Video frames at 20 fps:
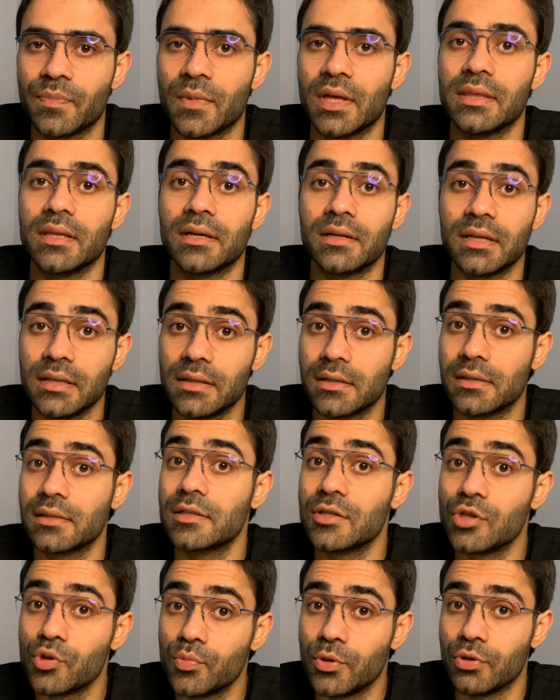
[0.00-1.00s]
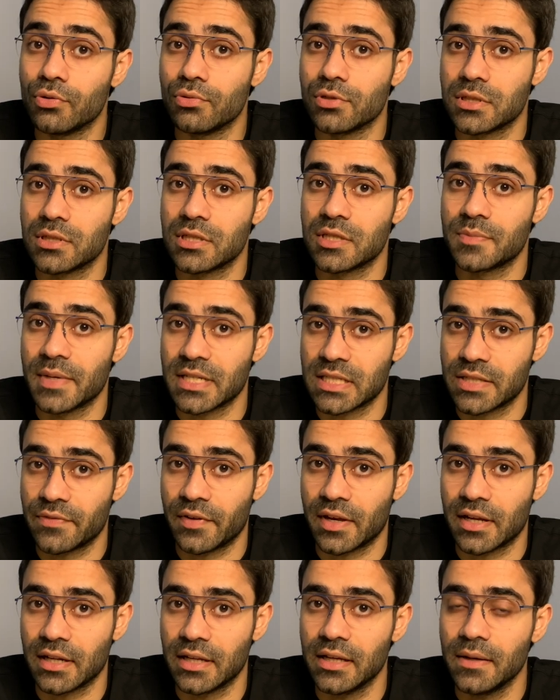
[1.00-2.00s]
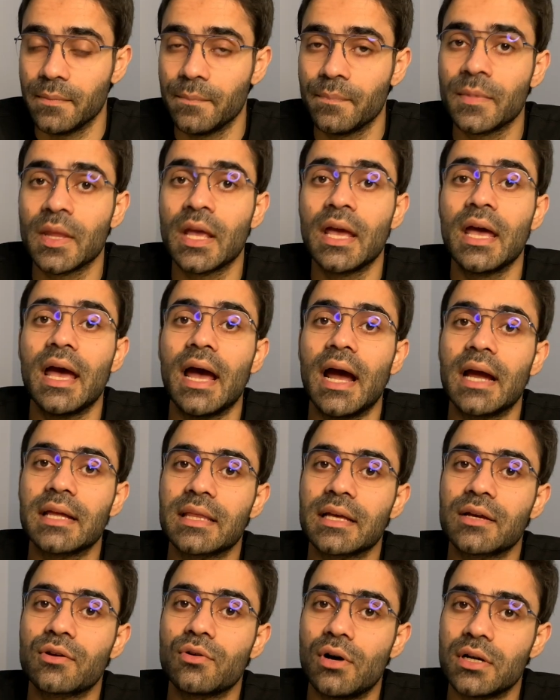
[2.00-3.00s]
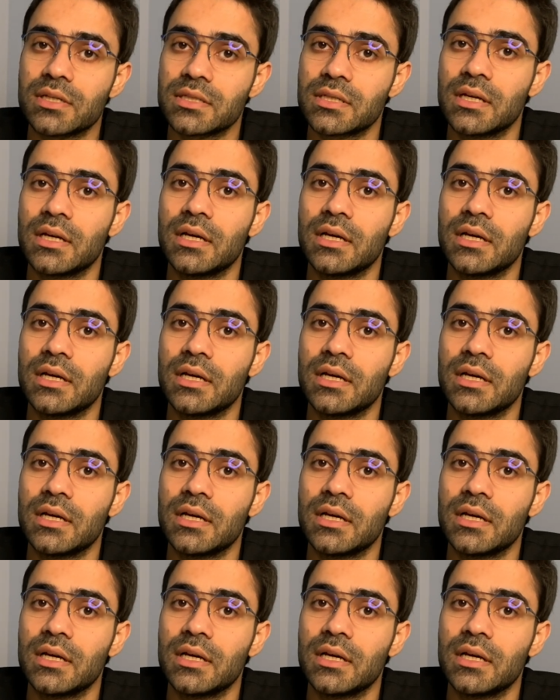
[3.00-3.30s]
in the renal tubules specifically, and they cause